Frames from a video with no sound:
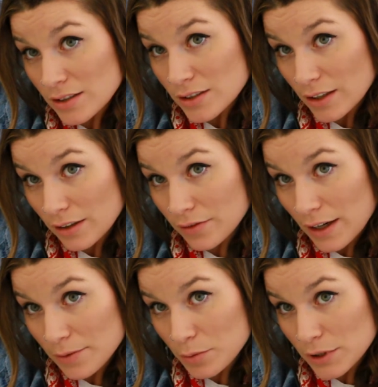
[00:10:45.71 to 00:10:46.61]
So like
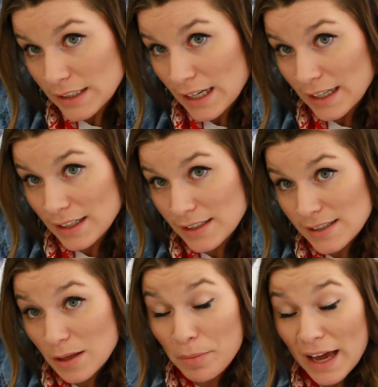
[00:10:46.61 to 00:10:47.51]
5 more seconds.
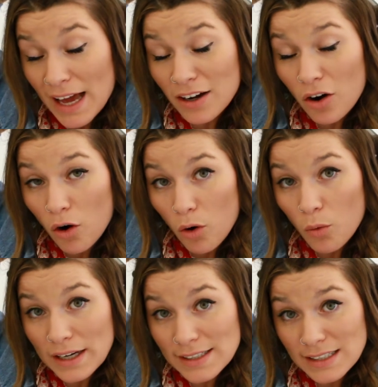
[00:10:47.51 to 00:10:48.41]
The back
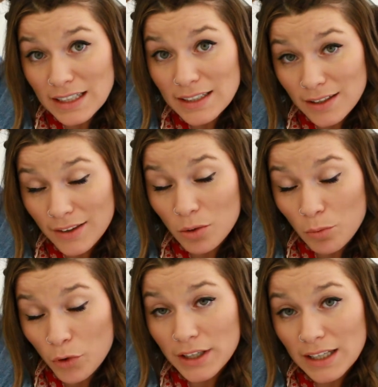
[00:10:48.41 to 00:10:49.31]
always needs a little
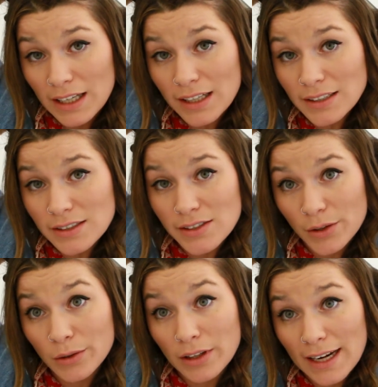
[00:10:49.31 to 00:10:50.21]
more heat,
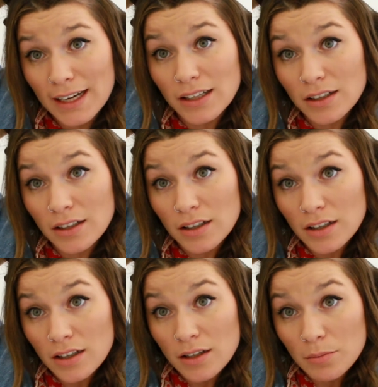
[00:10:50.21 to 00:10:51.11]
so let it
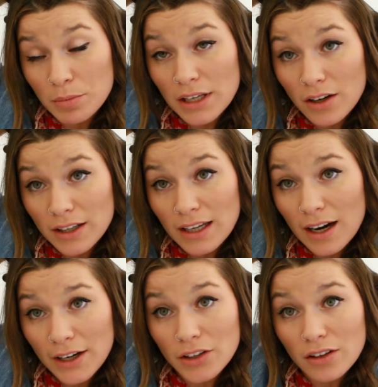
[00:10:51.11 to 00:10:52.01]
be on the
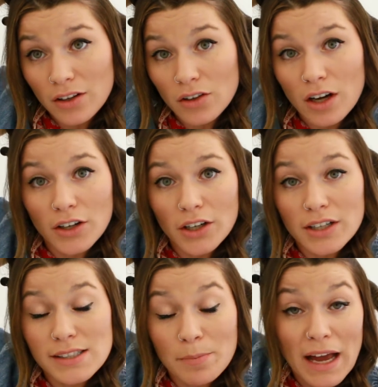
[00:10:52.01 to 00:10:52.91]
iron a little longer
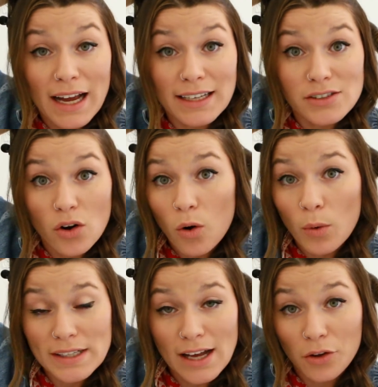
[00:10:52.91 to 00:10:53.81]
because the back is
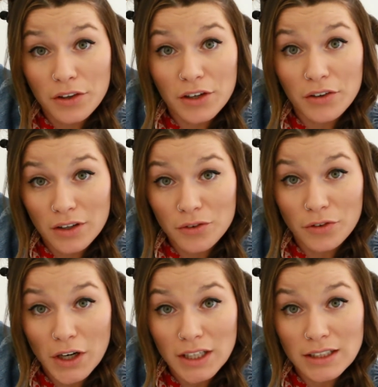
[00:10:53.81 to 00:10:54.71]
always healthier than the
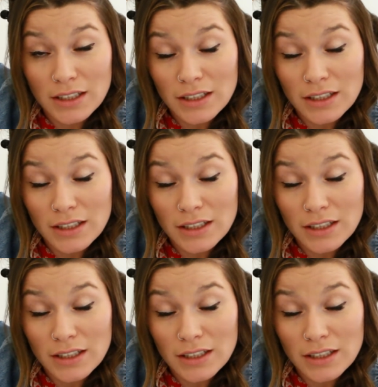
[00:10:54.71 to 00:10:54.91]
front.